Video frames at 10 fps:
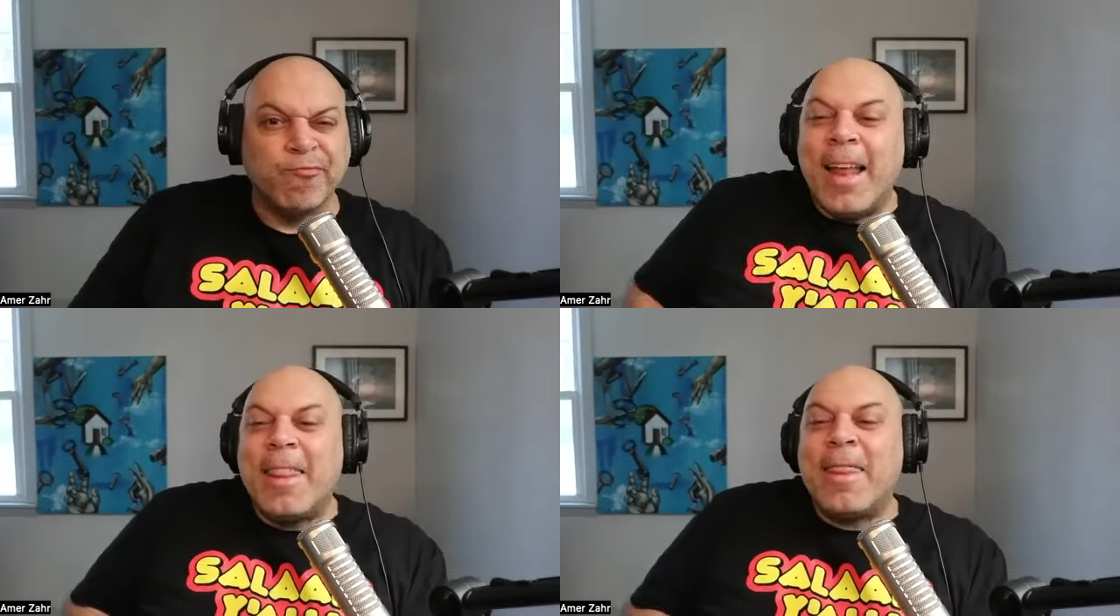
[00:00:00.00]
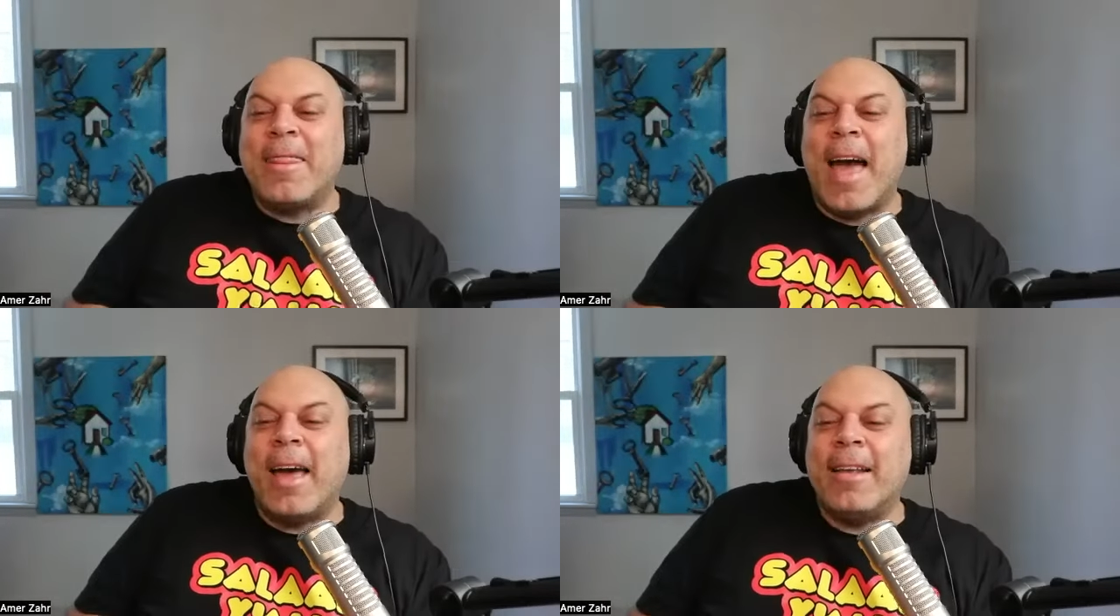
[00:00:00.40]

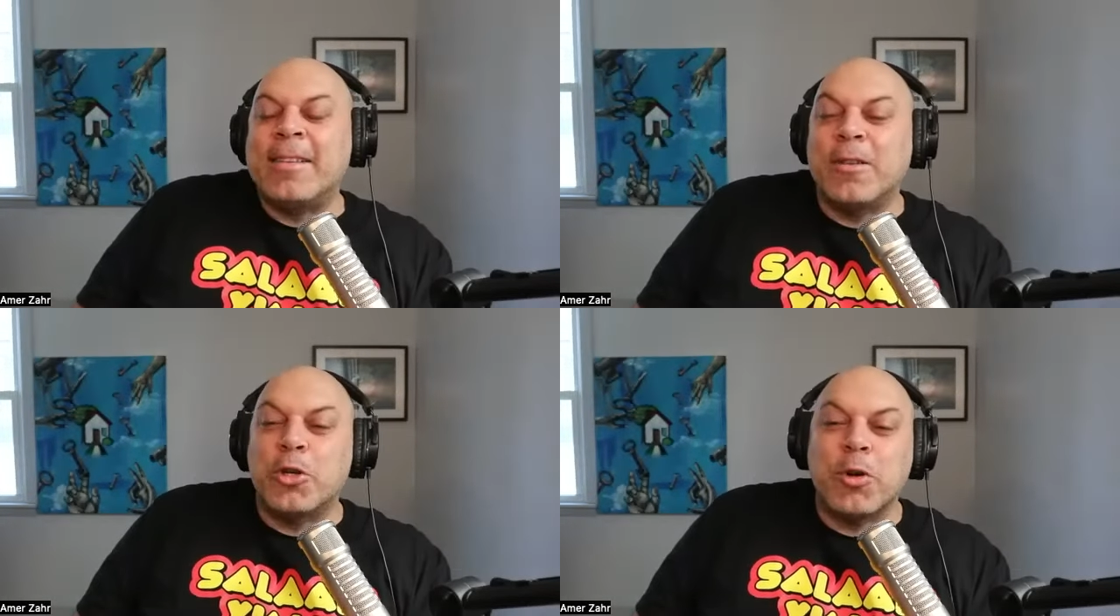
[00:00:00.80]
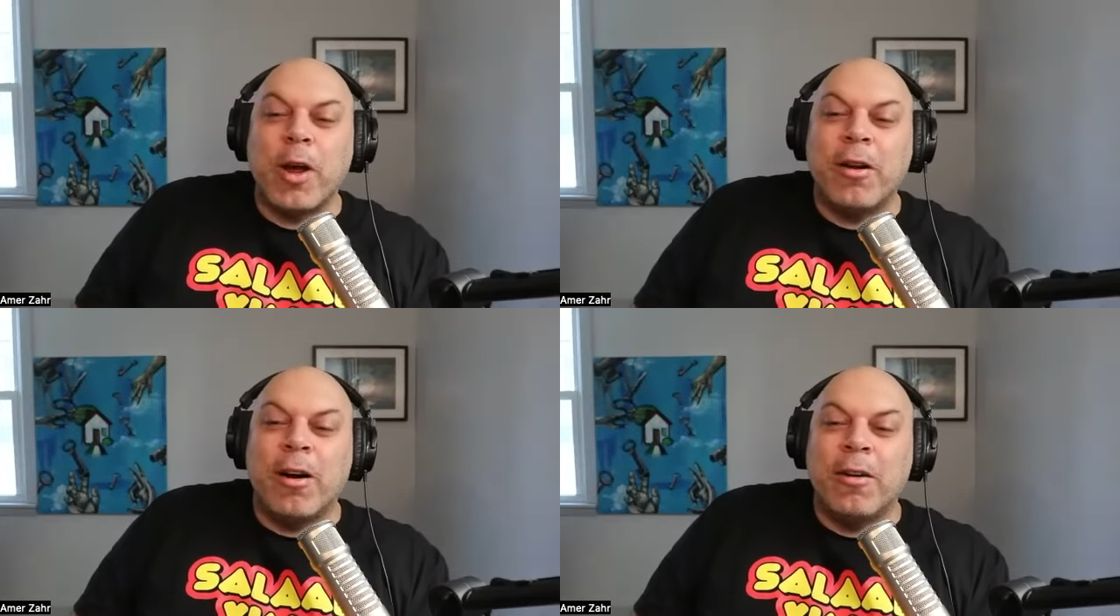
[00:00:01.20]
that is the
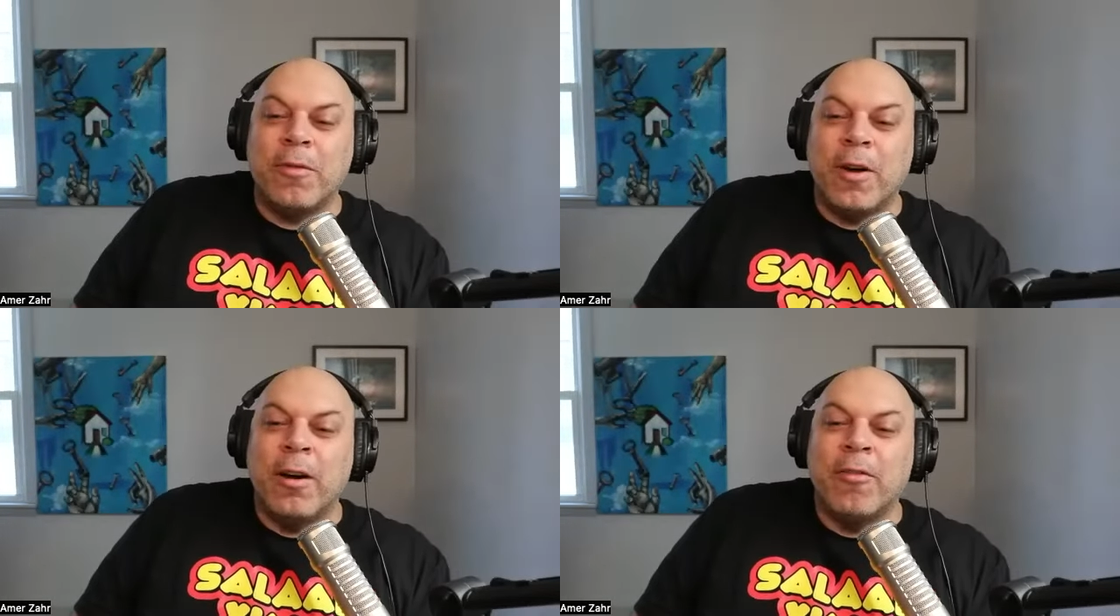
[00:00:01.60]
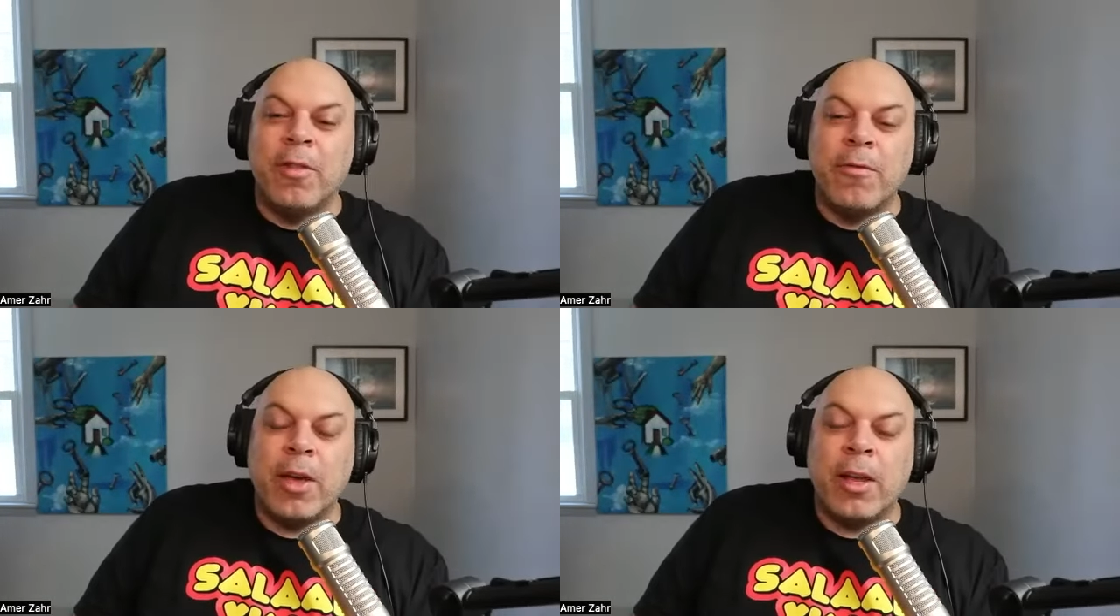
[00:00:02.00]
trade off of
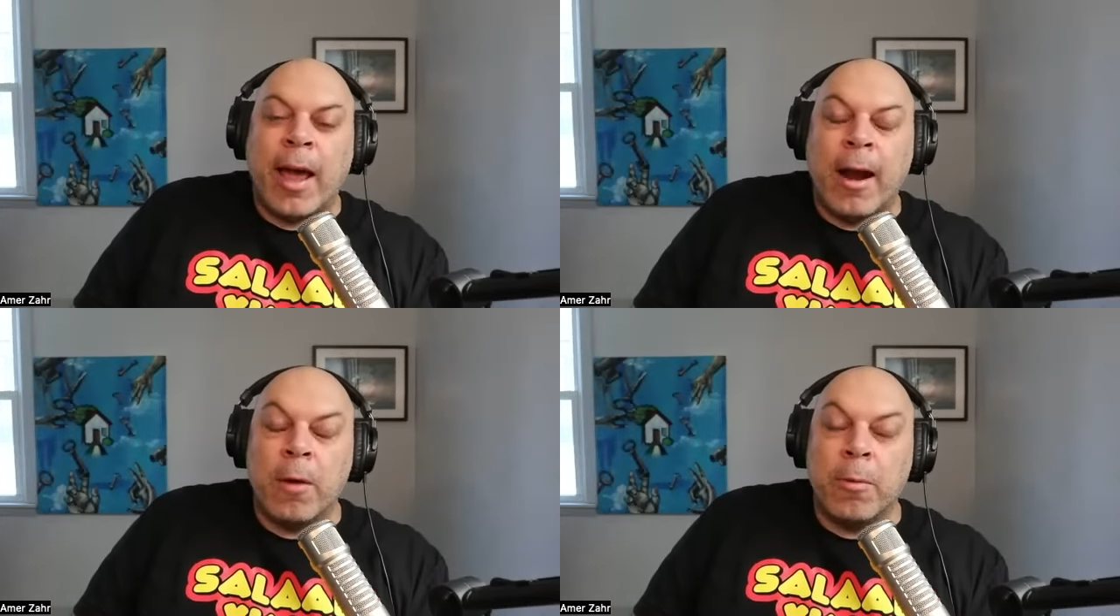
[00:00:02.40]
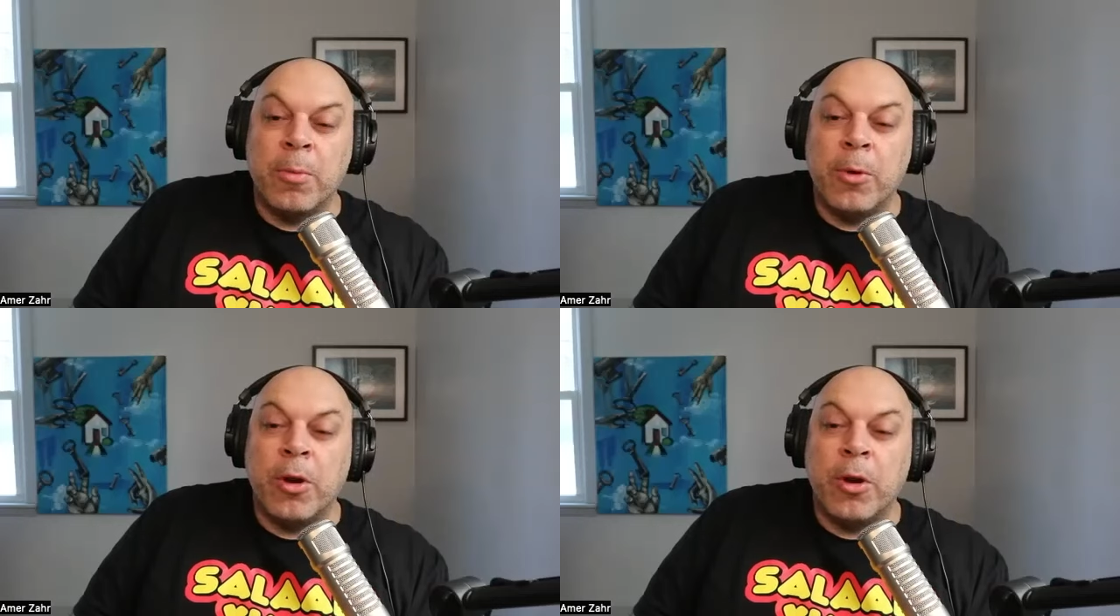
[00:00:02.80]
living in an Arab
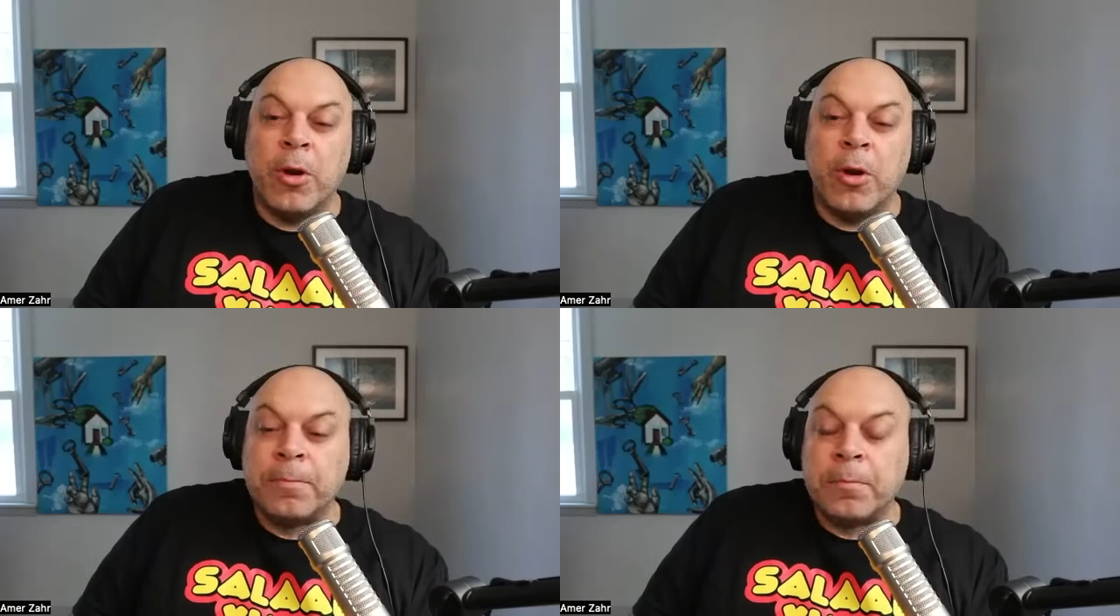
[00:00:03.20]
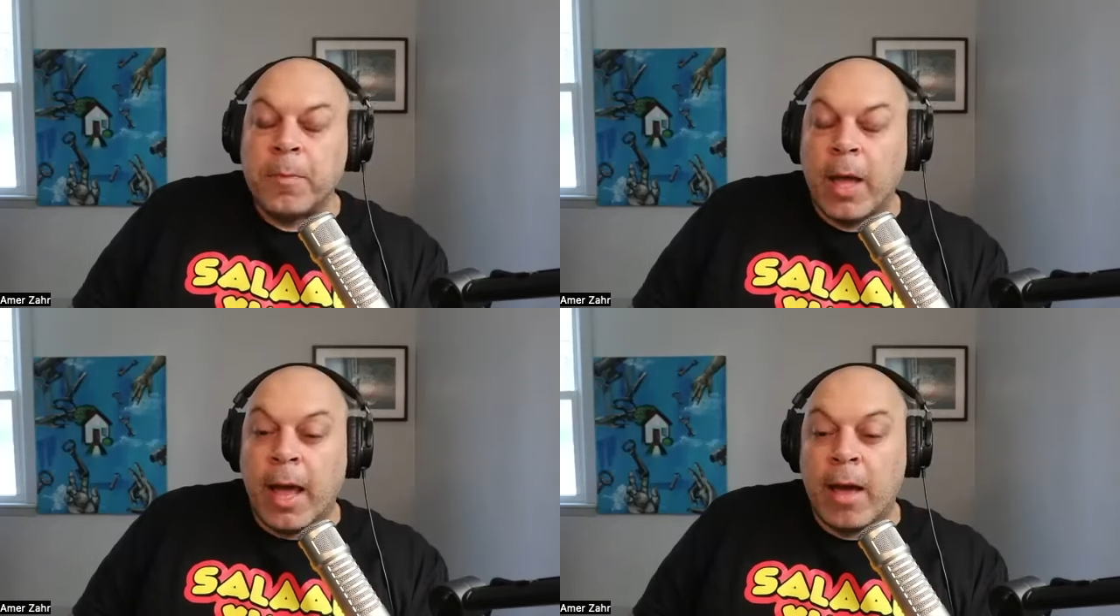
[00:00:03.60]
community
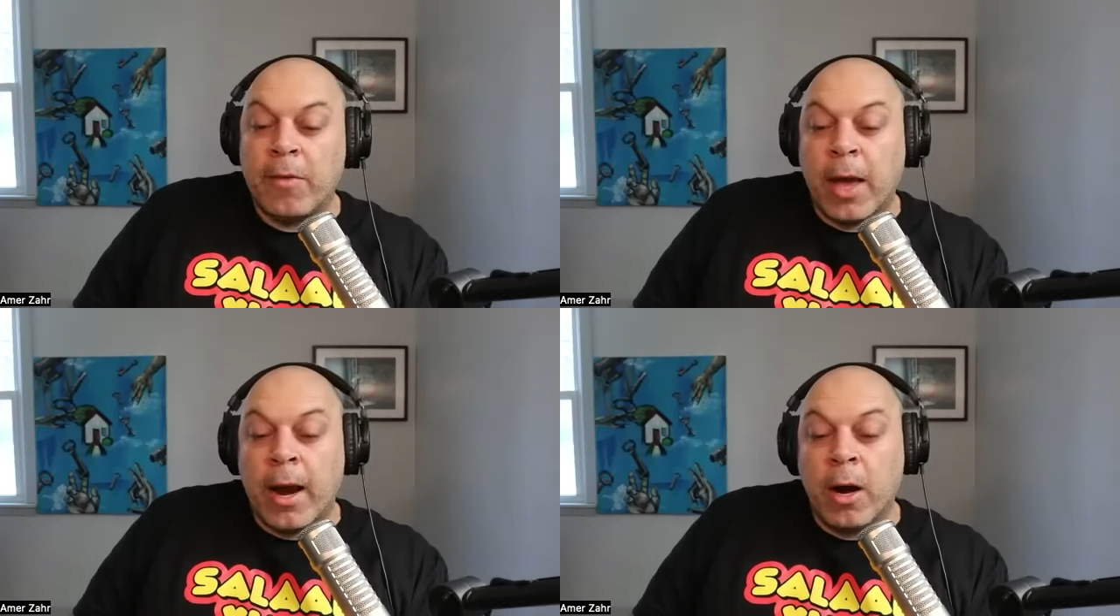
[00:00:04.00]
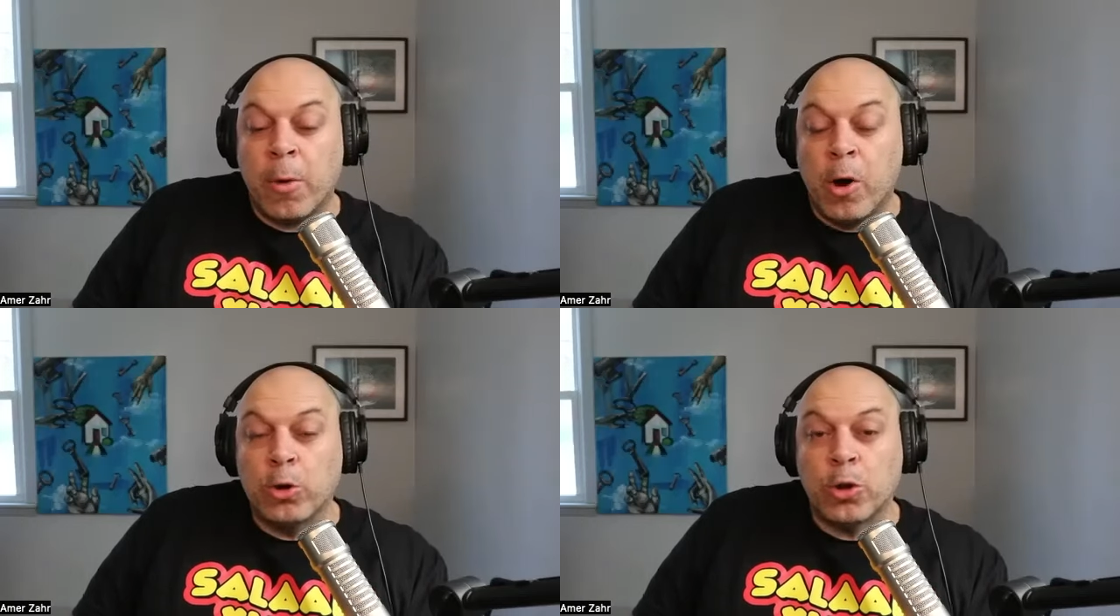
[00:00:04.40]
and having
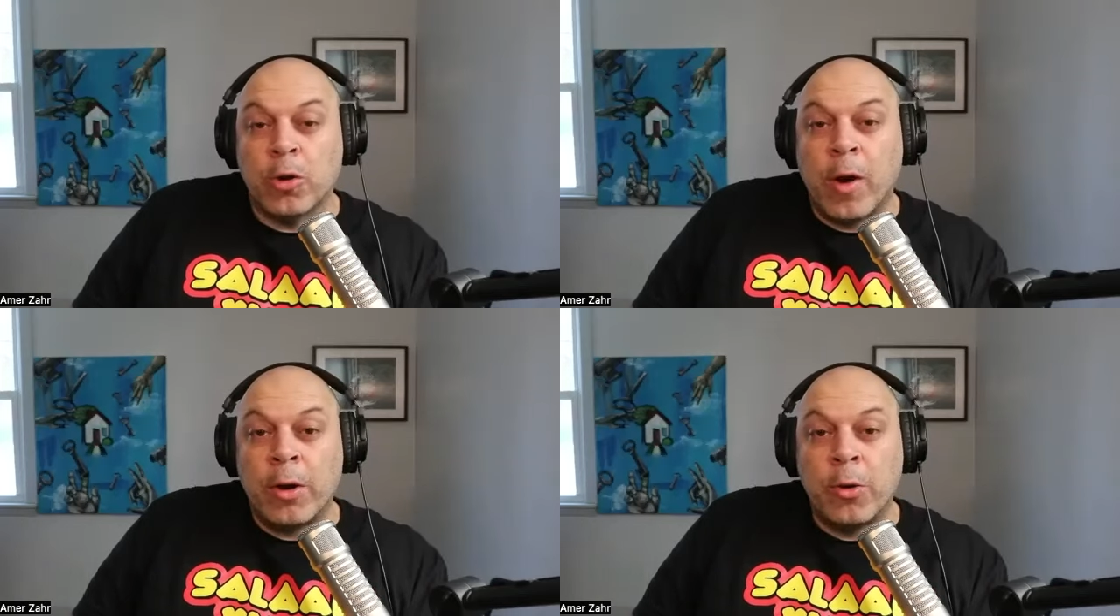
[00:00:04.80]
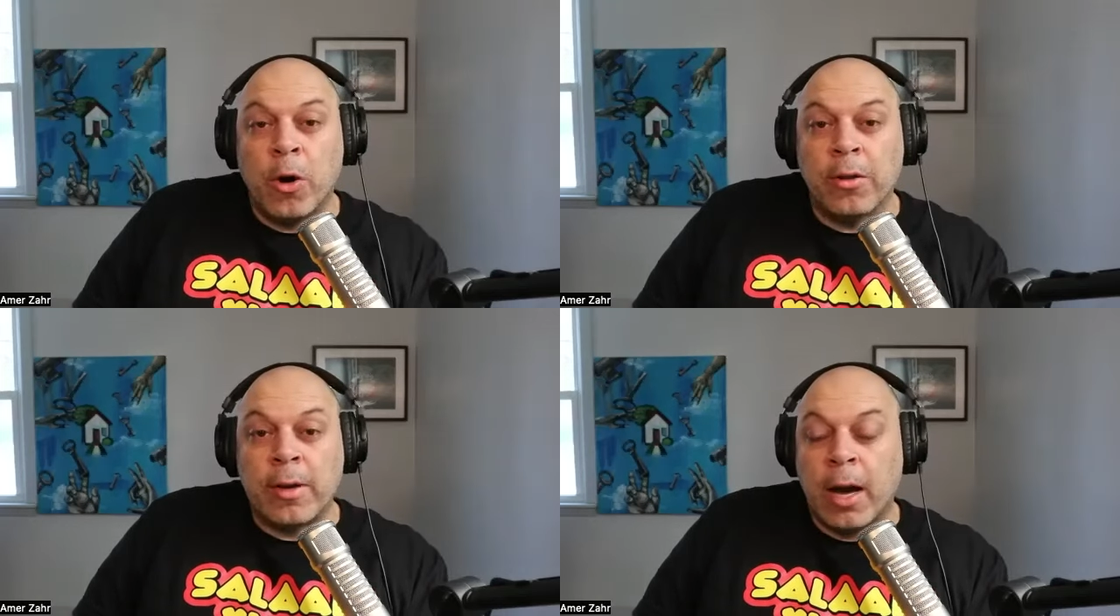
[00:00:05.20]
Arab culture around you
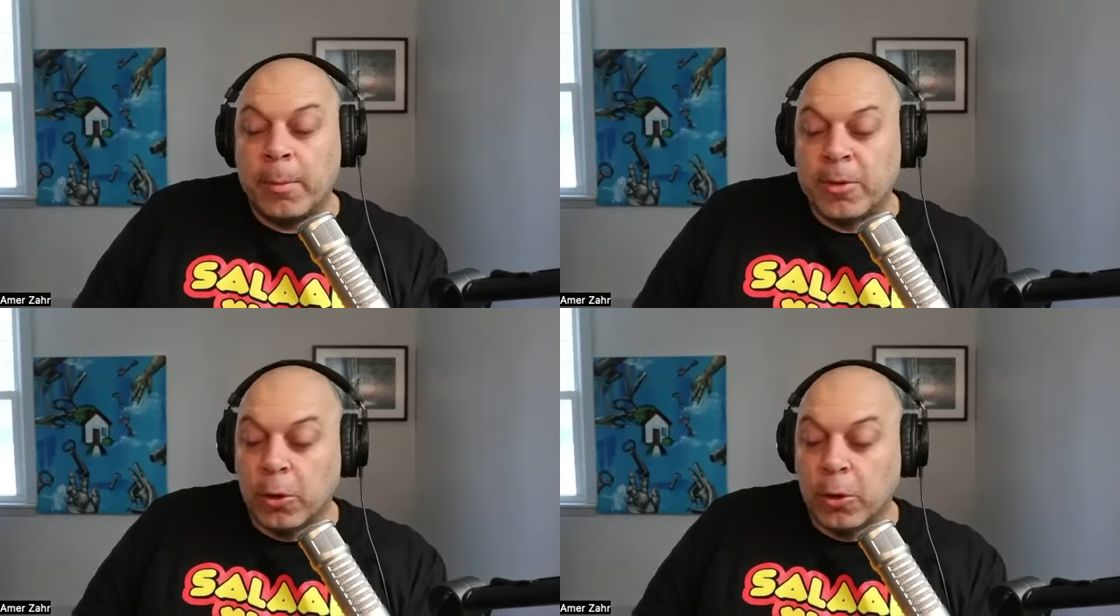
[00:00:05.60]
all the time.